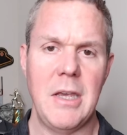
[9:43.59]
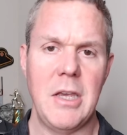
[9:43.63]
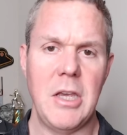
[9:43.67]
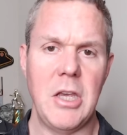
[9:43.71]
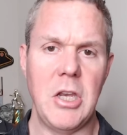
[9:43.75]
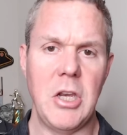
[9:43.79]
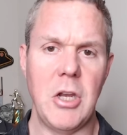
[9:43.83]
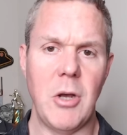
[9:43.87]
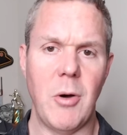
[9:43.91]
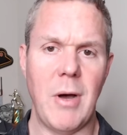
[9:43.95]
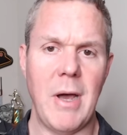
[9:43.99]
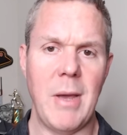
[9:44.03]

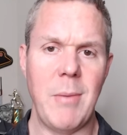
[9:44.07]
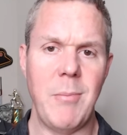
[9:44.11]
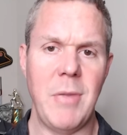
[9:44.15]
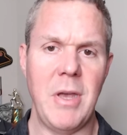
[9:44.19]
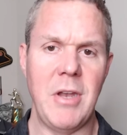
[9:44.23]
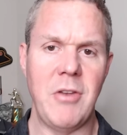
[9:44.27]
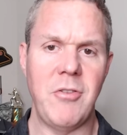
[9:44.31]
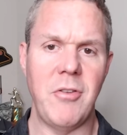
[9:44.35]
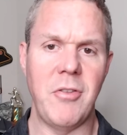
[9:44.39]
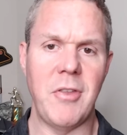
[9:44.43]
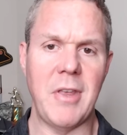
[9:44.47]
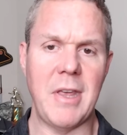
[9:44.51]
You know, I
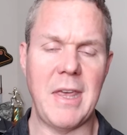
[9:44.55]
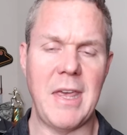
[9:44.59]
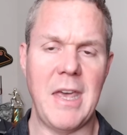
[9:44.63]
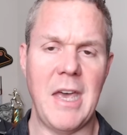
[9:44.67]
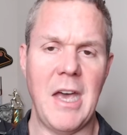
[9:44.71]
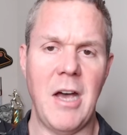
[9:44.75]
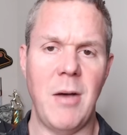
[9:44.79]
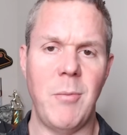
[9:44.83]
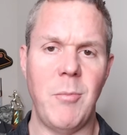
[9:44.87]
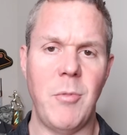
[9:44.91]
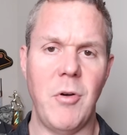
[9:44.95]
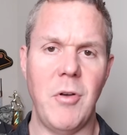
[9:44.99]
mentioned the
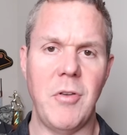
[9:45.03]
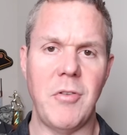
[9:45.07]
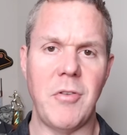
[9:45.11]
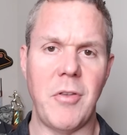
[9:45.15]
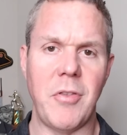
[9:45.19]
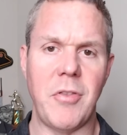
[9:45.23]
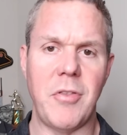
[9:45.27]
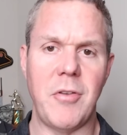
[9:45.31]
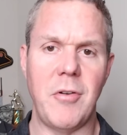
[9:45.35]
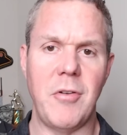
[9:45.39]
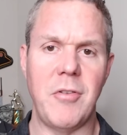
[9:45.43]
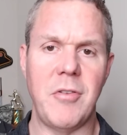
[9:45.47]
Cowboys
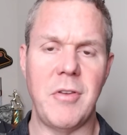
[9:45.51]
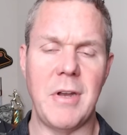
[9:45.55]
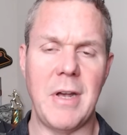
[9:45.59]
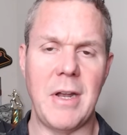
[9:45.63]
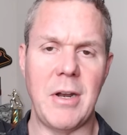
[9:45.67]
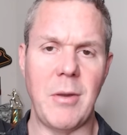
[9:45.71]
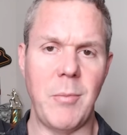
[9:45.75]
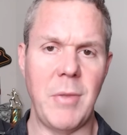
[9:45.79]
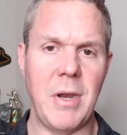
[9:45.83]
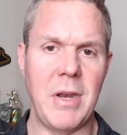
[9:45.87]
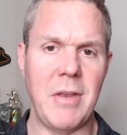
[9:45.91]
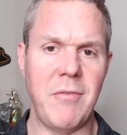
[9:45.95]
on Thursday
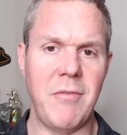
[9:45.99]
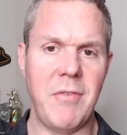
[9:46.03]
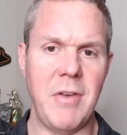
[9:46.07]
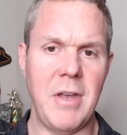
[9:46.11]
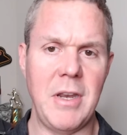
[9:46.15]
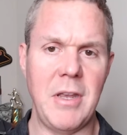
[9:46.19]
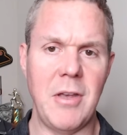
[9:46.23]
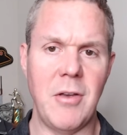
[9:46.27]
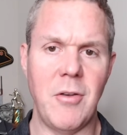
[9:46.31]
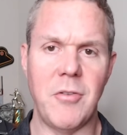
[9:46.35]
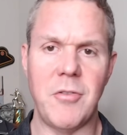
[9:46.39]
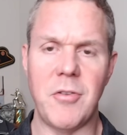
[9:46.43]
night on many
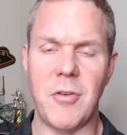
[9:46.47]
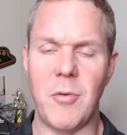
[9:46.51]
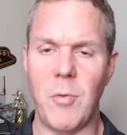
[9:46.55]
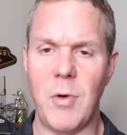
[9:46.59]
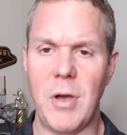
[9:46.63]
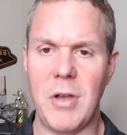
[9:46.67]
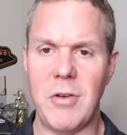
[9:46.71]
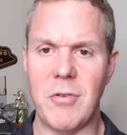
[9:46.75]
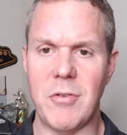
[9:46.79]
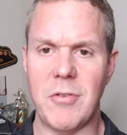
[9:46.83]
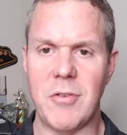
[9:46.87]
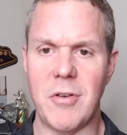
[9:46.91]
videos on
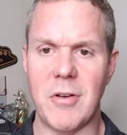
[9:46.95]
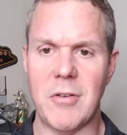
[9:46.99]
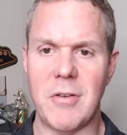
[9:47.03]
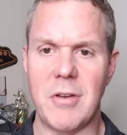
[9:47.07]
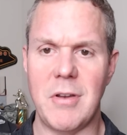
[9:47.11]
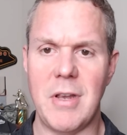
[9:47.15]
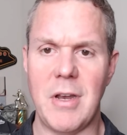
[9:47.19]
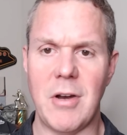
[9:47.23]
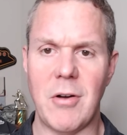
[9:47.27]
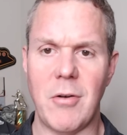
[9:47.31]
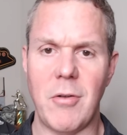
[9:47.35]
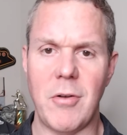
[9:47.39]
Wager Talk
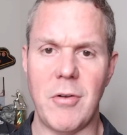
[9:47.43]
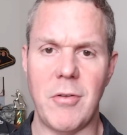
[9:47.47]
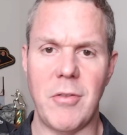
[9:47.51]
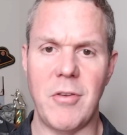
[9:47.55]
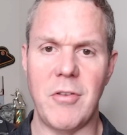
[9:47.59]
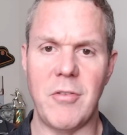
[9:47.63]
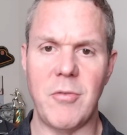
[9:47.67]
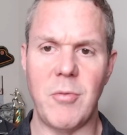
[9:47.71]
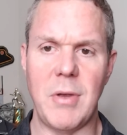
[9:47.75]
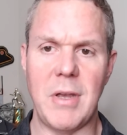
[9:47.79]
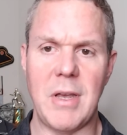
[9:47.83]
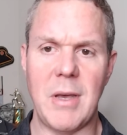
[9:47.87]
today earlier
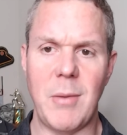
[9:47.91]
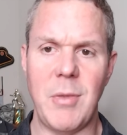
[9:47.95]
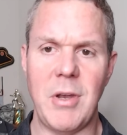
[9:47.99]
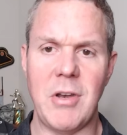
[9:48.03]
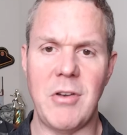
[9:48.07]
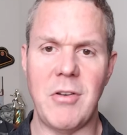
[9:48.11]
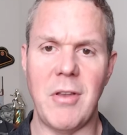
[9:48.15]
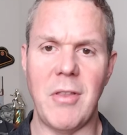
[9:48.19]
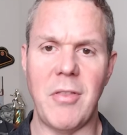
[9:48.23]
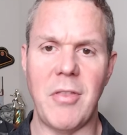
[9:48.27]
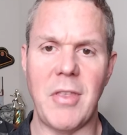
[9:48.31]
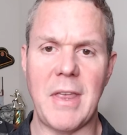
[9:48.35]
this week. I
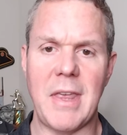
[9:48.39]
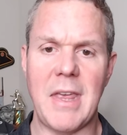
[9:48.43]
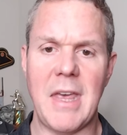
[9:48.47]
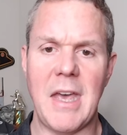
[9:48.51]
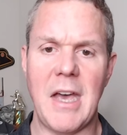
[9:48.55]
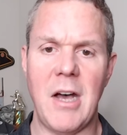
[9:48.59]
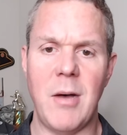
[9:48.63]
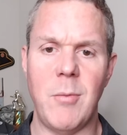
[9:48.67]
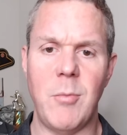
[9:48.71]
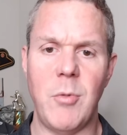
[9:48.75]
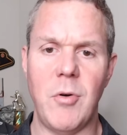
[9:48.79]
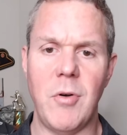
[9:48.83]
mentioned that the
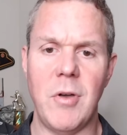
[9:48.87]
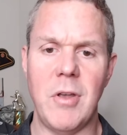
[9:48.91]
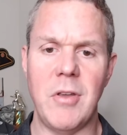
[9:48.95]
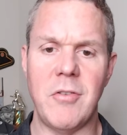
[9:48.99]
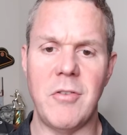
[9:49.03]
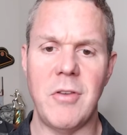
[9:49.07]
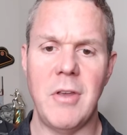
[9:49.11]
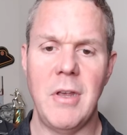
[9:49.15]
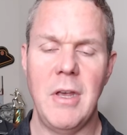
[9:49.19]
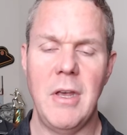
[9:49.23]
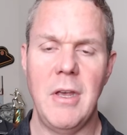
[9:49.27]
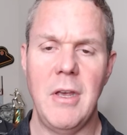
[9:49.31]

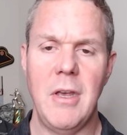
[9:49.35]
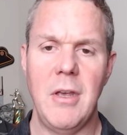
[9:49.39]
Cowboys